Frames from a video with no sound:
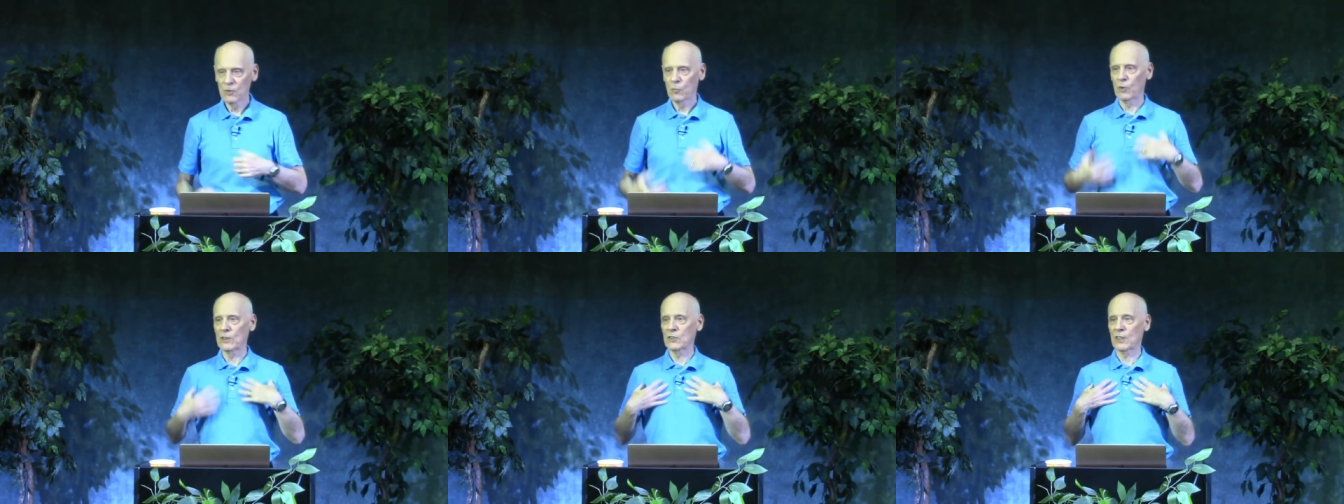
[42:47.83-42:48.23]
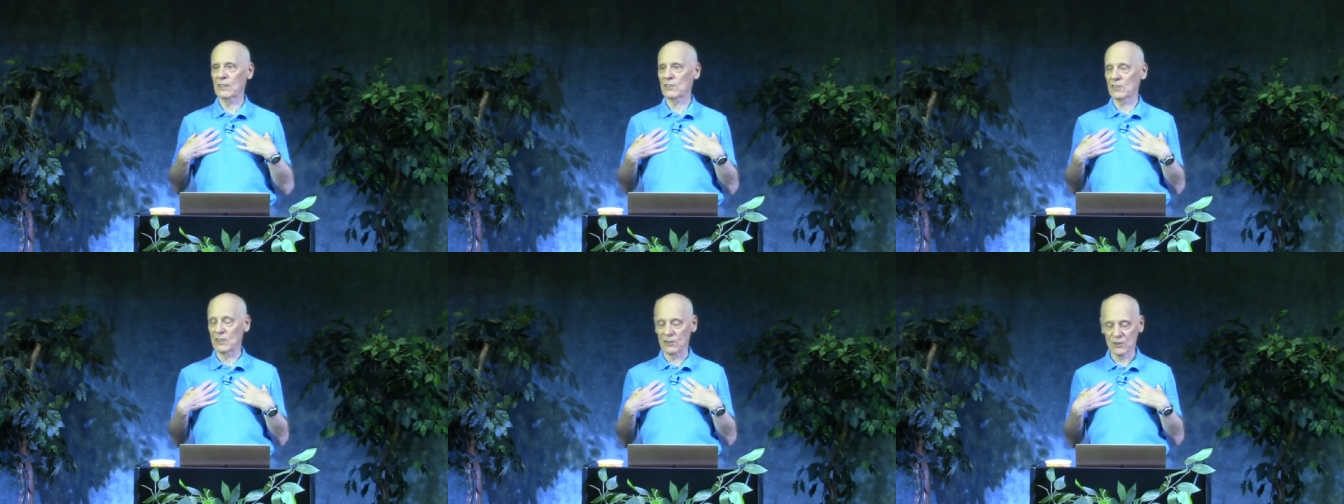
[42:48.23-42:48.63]
which
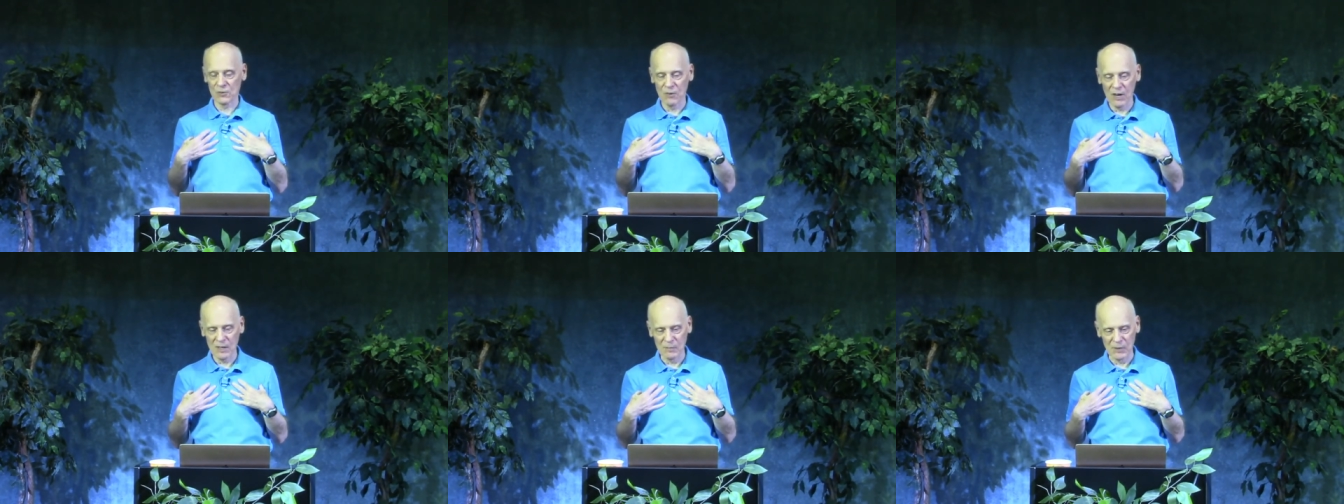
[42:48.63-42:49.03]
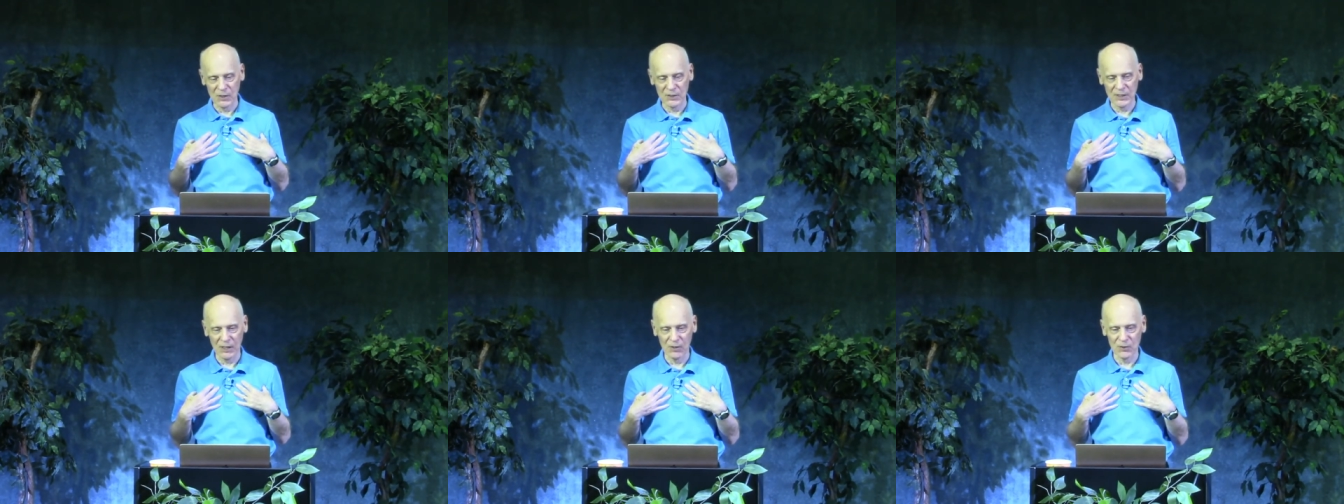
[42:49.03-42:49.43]
as an astronomer
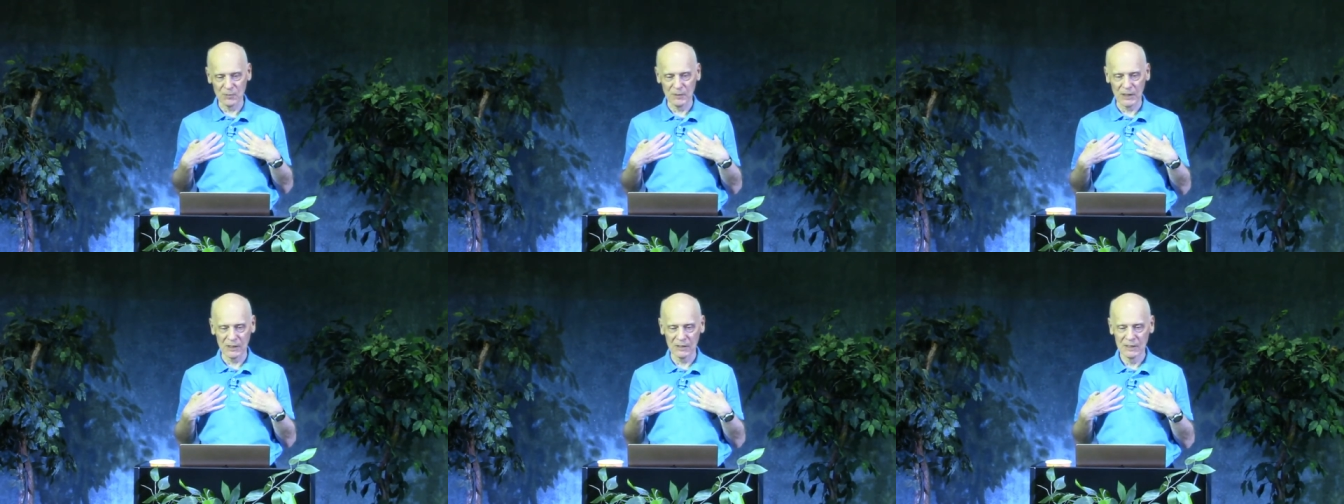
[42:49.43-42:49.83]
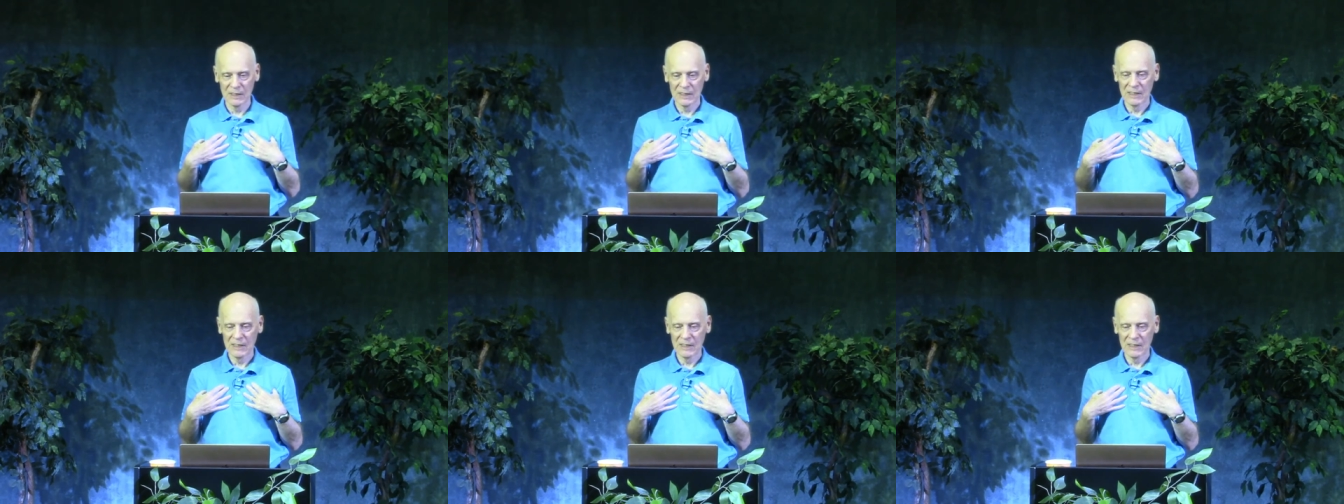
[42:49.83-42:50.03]
tells me,